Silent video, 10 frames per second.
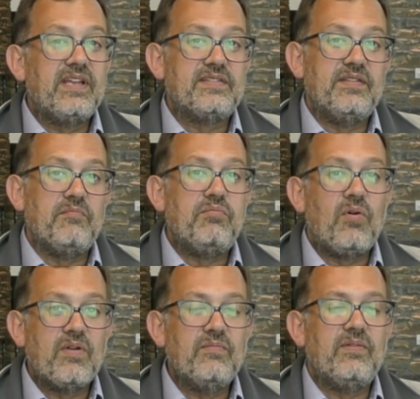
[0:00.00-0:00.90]
is an
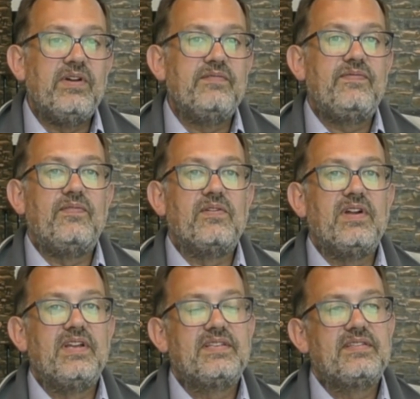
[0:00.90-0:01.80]
important one for
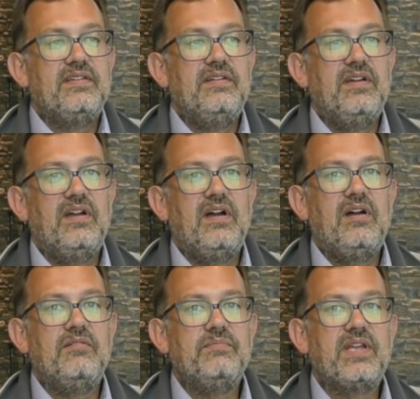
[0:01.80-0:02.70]
us
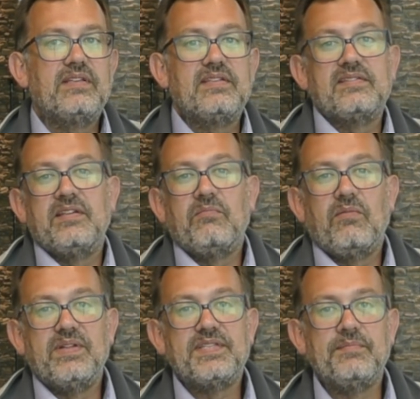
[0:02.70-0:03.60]
um, because it's the number
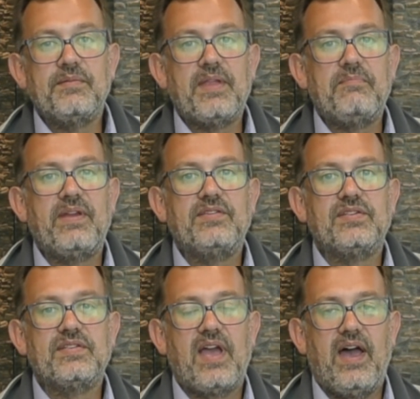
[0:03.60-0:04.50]
one symptom that
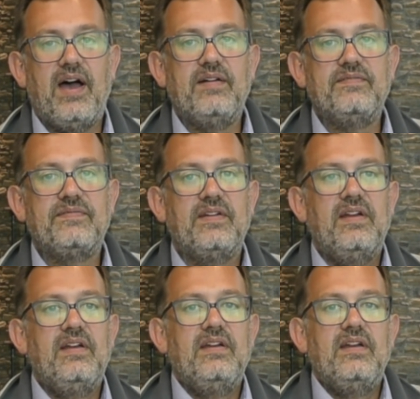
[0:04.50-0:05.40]
patients have
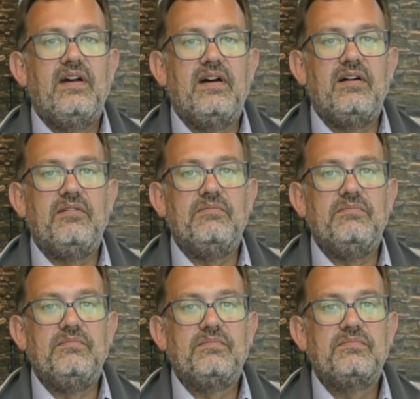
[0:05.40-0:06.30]

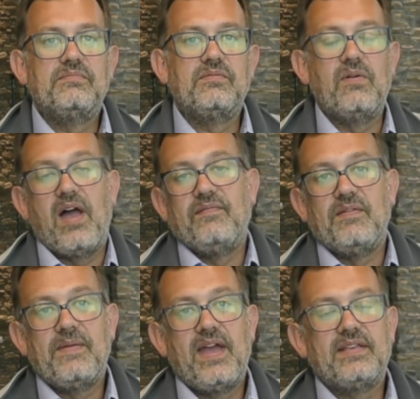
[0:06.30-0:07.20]
um, who have
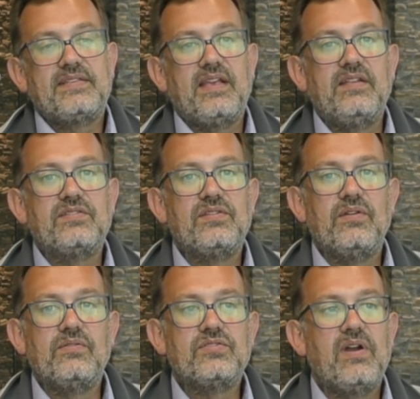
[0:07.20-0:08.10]
MS. And
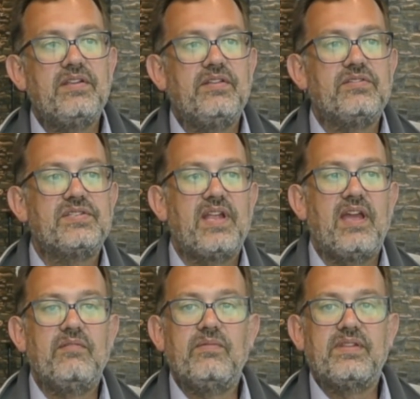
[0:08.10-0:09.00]
so trying to
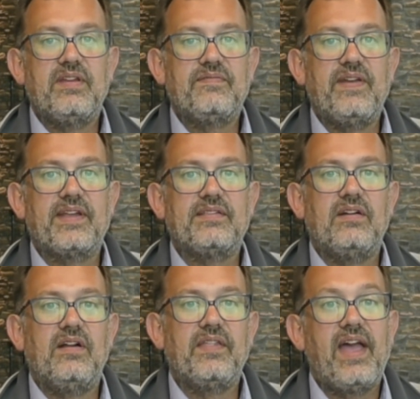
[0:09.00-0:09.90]
understand what the effect
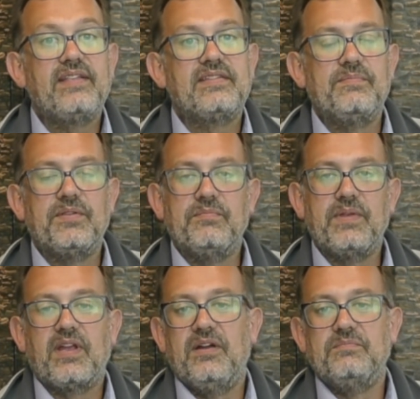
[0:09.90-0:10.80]
on that symptom
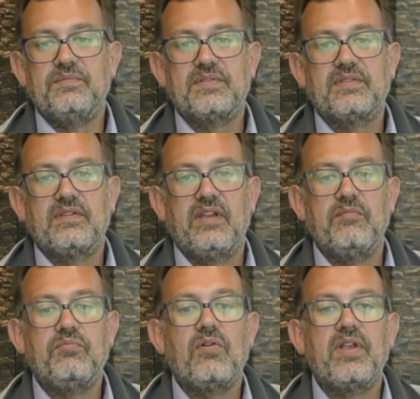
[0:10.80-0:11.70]
becomes an
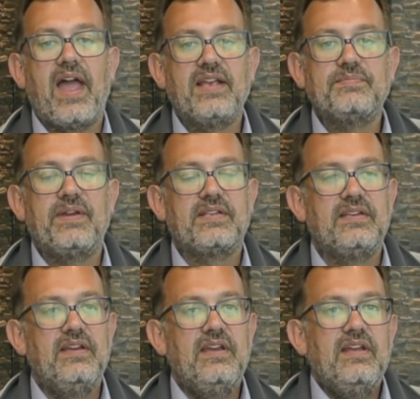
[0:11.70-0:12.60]
important aspect.
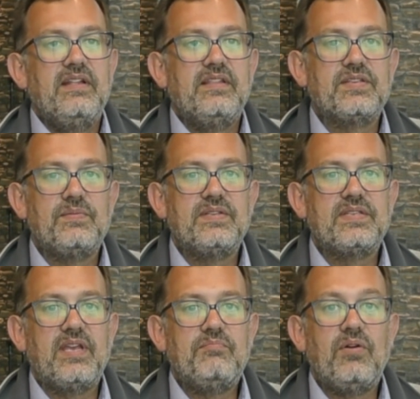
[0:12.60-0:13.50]
This was
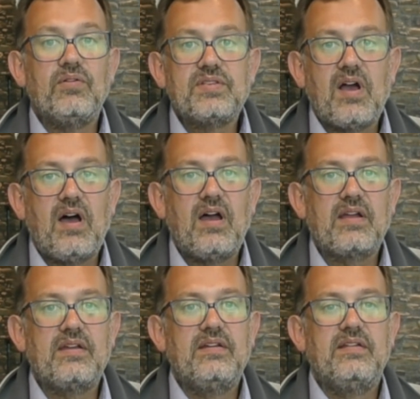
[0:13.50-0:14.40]
a post
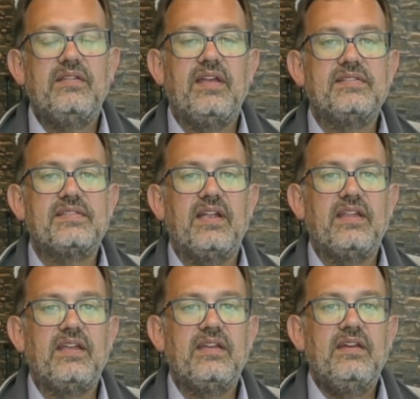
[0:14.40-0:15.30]
hoc then
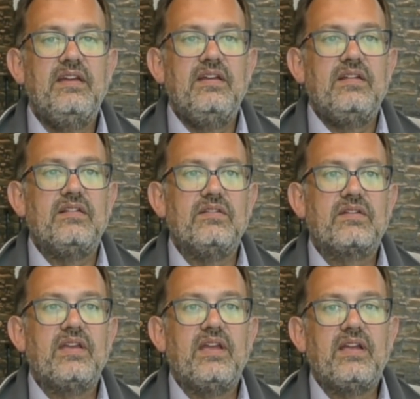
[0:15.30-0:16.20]
study
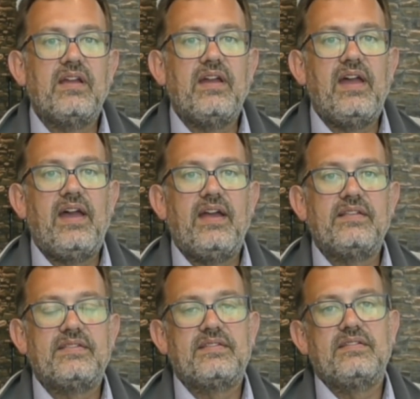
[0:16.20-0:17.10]
looking
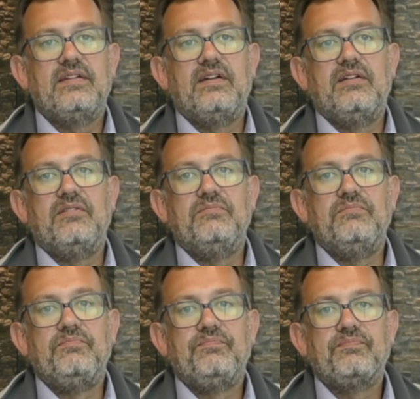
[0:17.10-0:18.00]
at
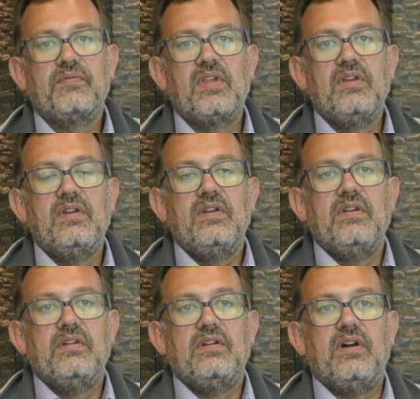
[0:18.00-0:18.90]
um,
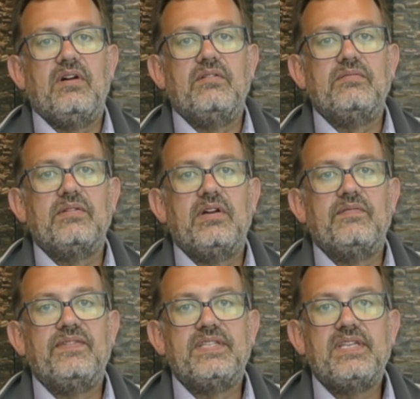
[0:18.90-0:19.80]
uh, a
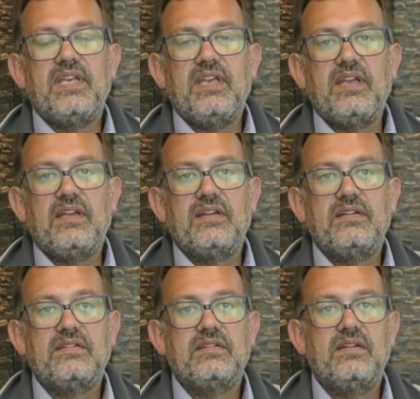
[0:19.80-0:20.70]
fatigue
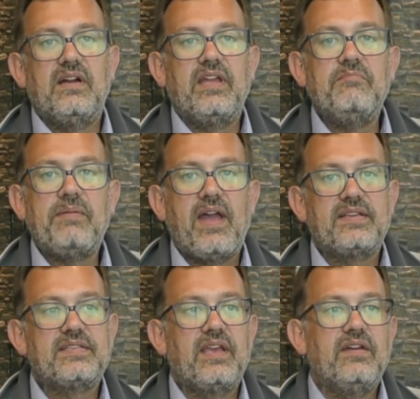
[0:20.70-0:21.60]
uh, impact
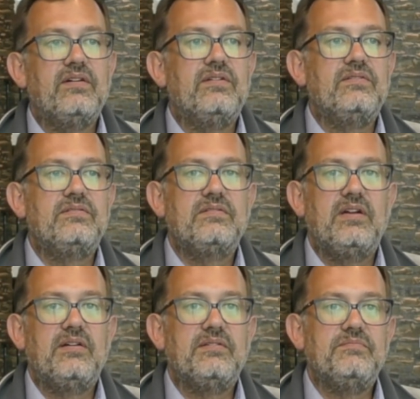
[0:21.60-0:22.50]
scale,
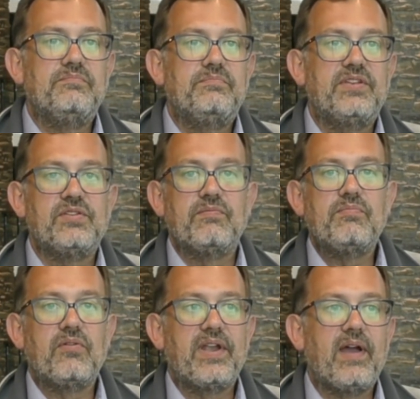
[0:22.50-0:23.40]
um, patient
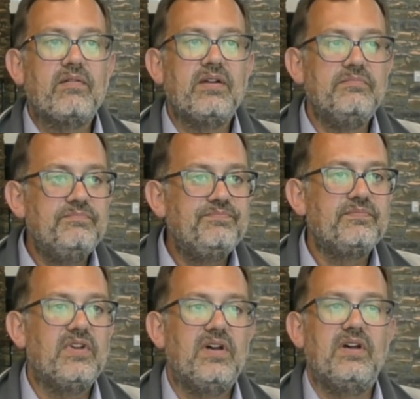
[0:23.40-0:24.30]
reported outcome
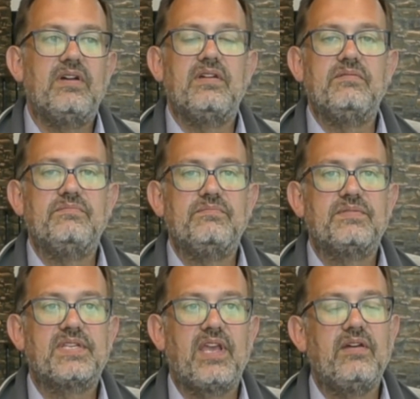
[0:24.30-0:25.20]
um,
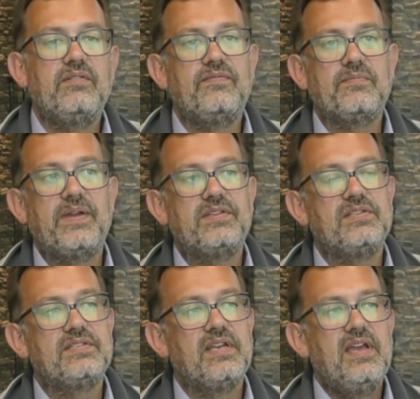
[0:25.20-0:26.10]
scale for patients.